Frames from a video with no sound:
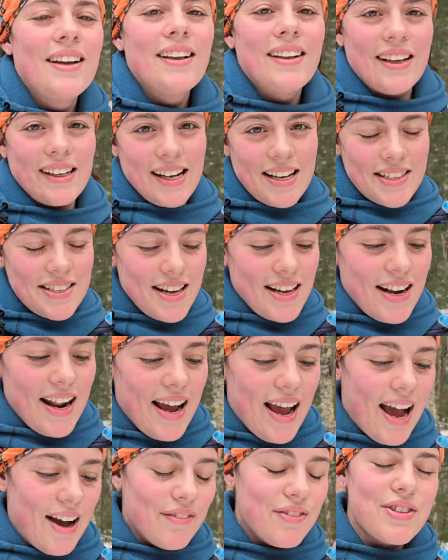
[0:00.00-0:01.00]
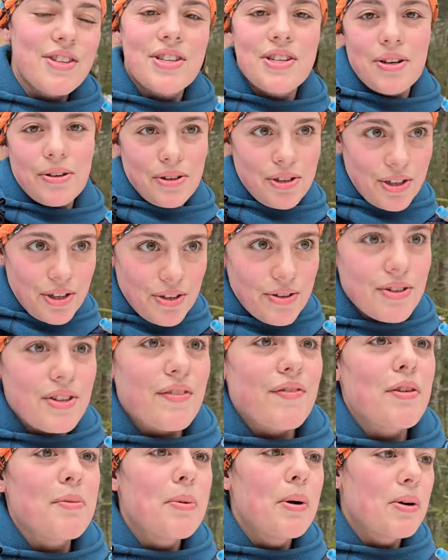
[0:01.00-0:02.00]
Like I said, I have the snowshoes
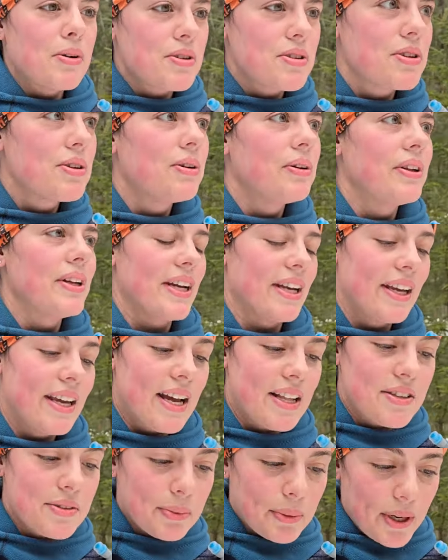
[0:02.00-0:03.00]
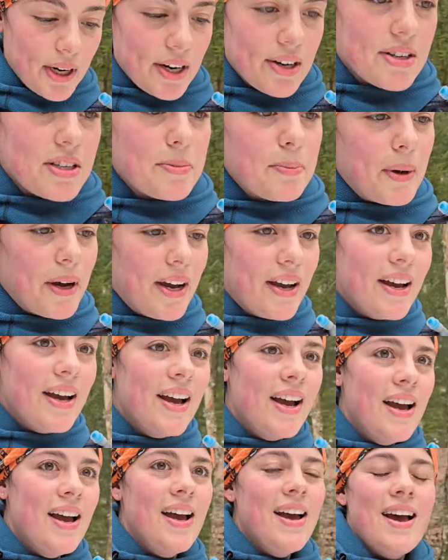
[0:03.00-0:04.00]
if the post-holing gets worse, but
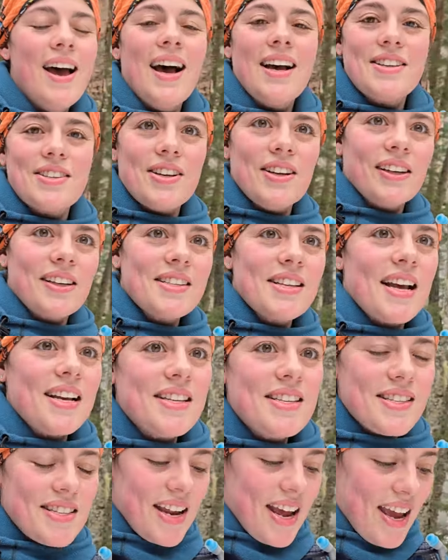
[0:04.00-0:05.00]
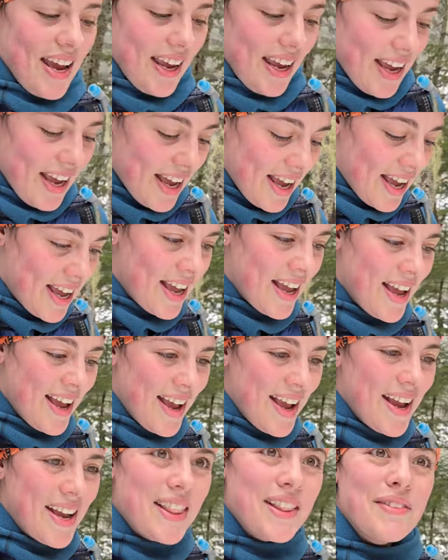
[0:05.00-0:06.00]
as long as I stay
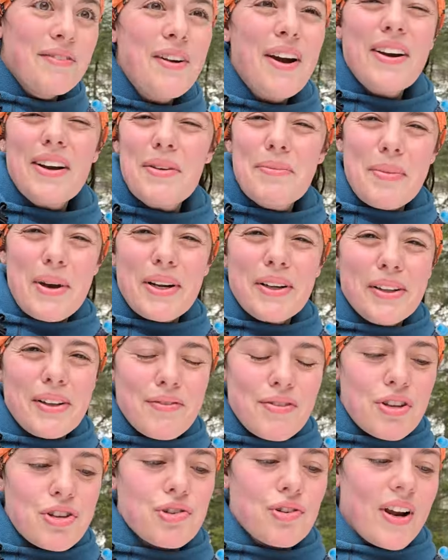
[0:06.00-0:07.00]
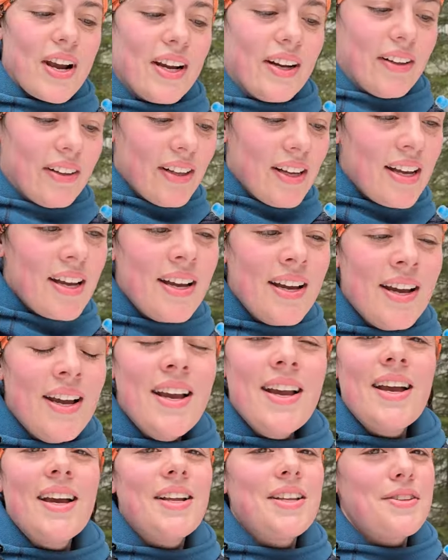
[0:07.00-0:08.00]
in the very middle of the trail,
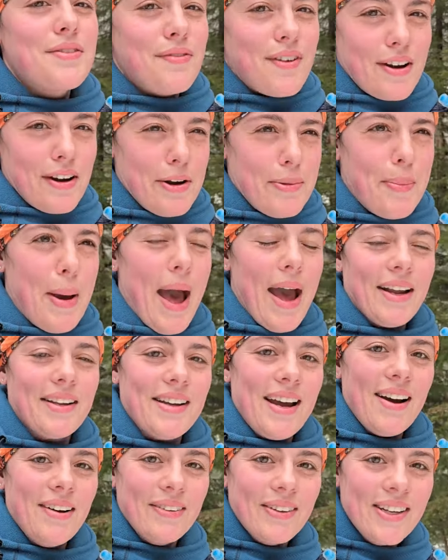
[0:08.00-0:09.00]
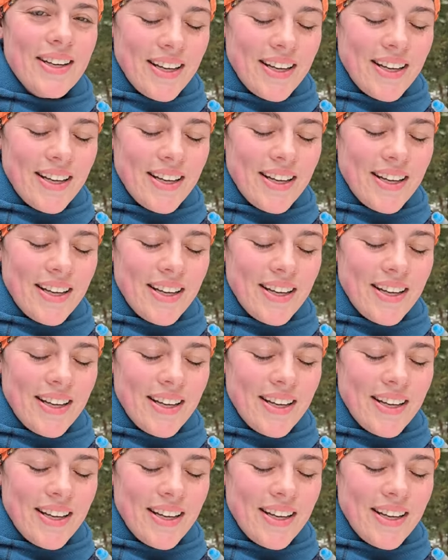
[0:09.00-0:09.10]
it's very packed down.